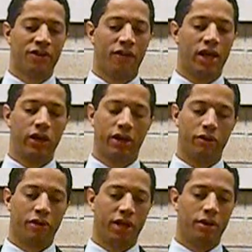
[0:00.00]
so that you
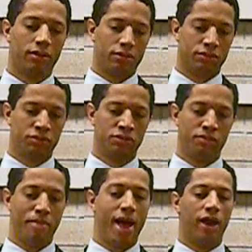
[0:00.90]
can really
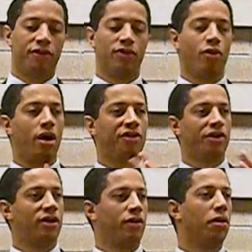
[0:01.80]
manage this
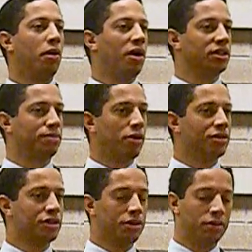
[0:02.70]
watershed as a whole, as
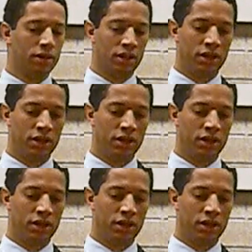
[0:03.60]
opposed to,